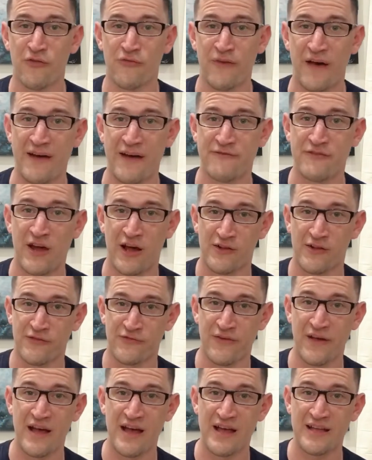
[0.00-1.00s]
$5
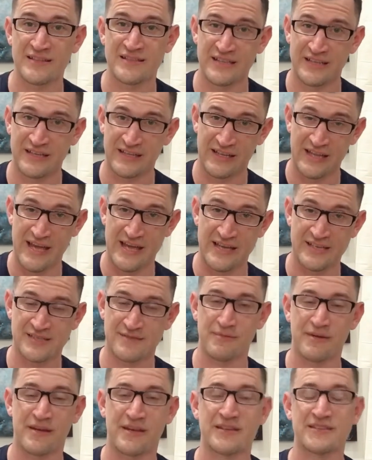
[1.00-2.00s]
Finds and
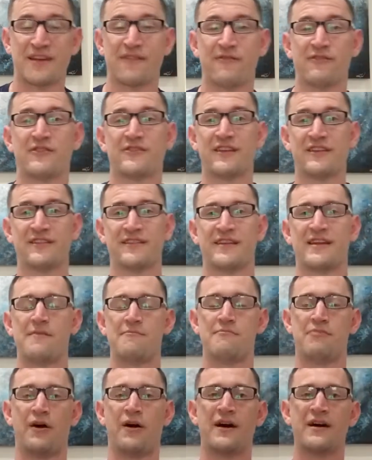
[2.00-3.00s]
Less, because everything that I
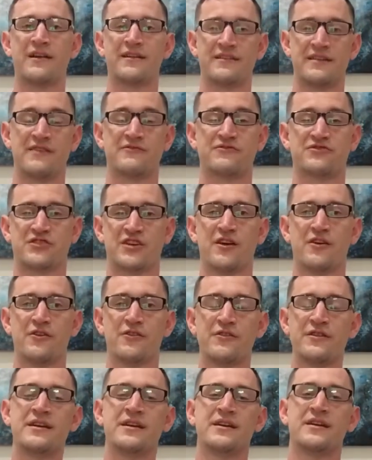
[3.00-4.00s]
bought and I've
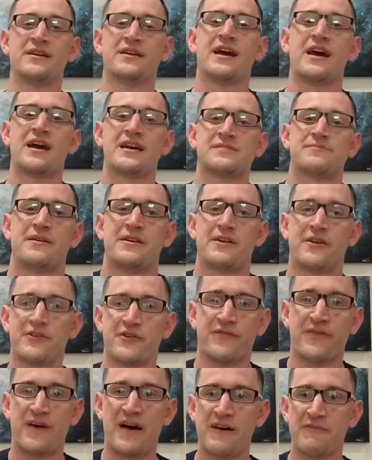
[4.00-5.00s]
showed has been under
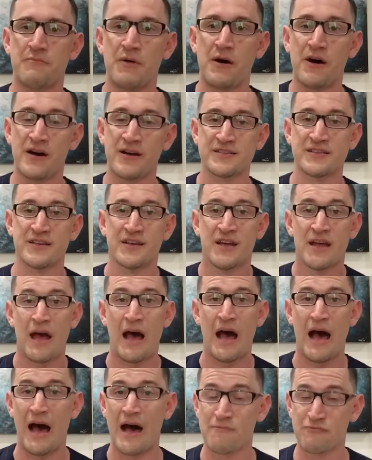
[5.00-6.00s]
$5.
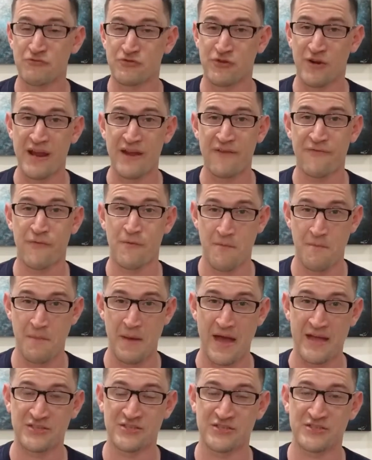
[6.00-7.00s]
I'm Trey from
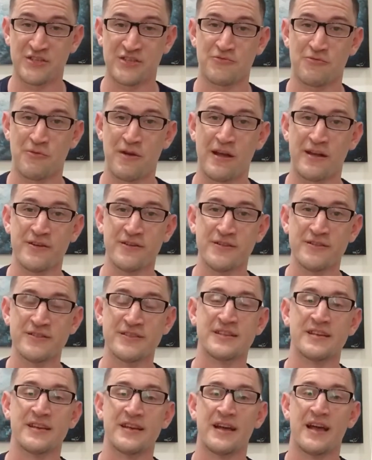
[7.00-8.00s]
Imagine Just
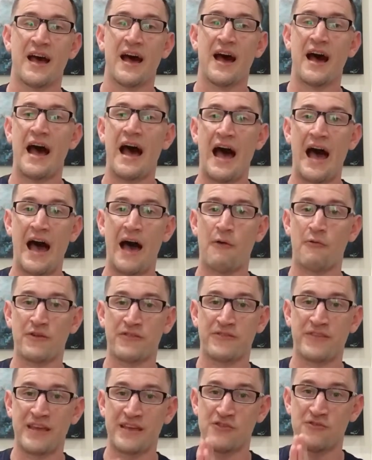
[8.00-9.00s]
Records. I want
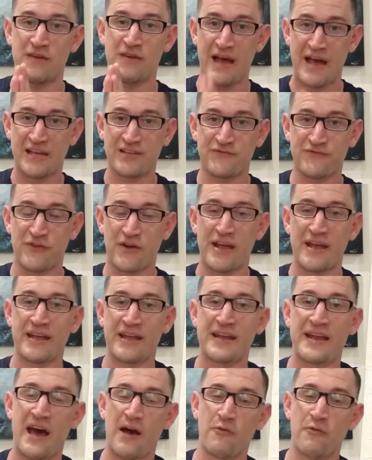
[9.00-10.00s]
to thank you guys for
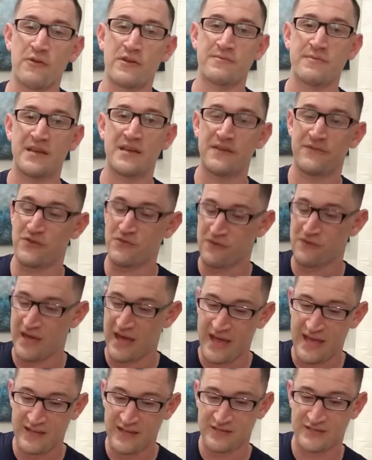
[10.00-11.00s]
hanging out with me. If you
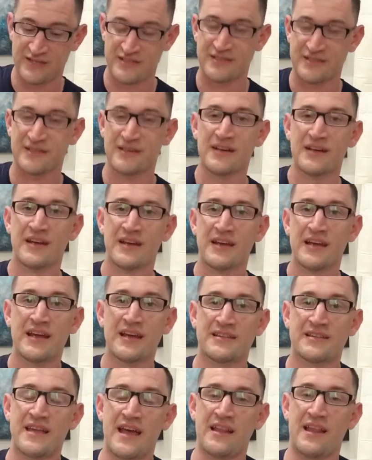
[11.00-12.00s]
can, just
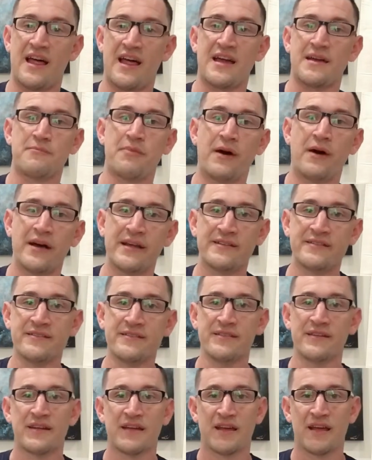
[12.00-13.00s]
hit that like button,